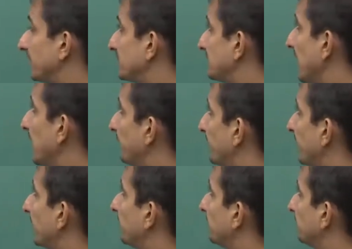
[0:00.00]
has helped
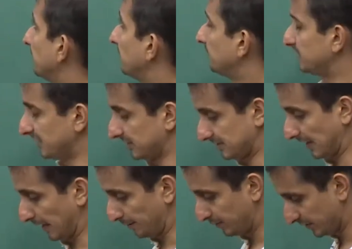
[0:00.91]

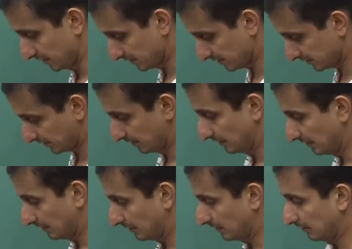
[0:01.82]
us in
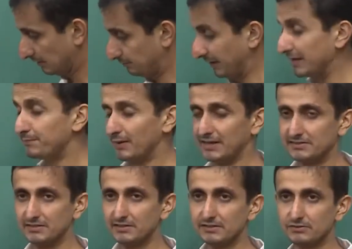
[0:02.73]
many
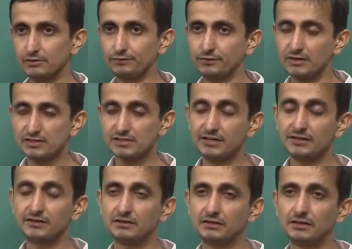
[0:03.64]
places. So, first
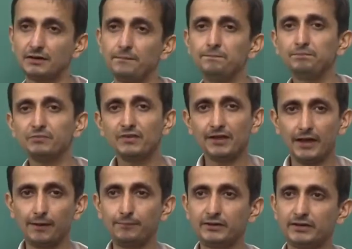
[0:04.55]
it
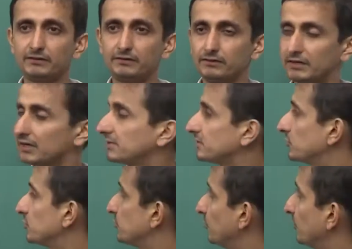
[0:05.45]
helped us
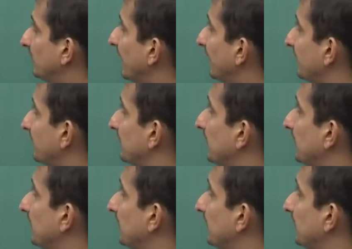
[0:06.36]
to show that